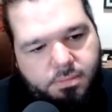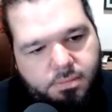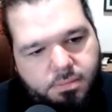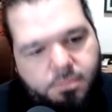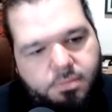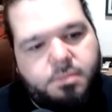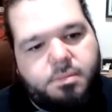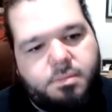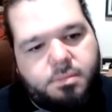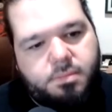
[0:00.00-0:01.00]

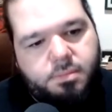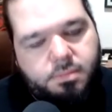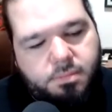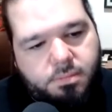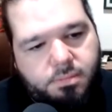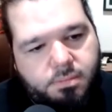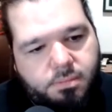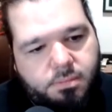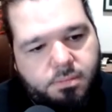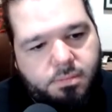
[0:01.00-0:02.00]

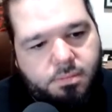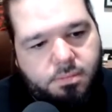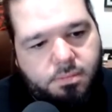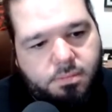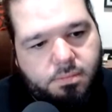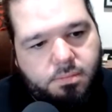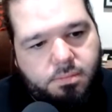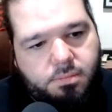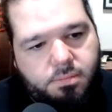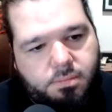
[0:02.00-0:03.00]

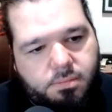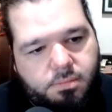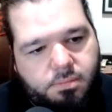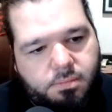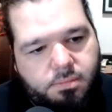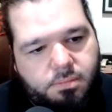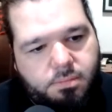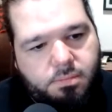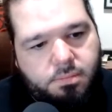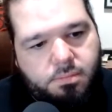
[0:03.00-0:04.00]

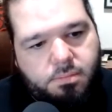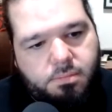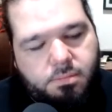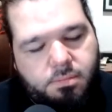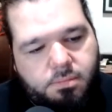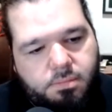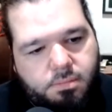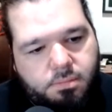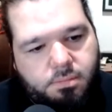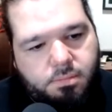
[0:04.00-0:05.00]

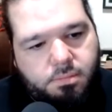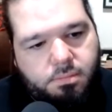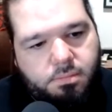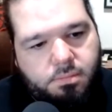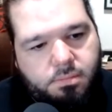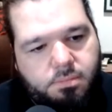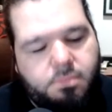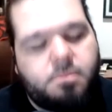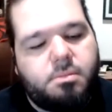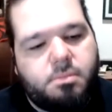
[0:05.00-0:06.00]

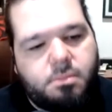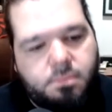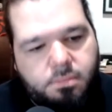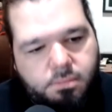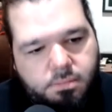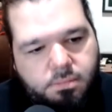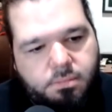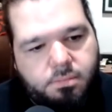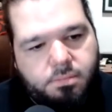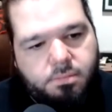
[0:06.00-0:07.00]

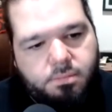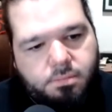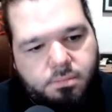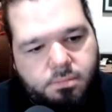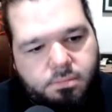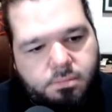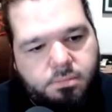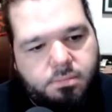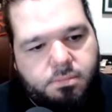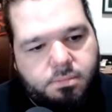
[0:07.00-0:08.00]
No words are spoken by the person on screen.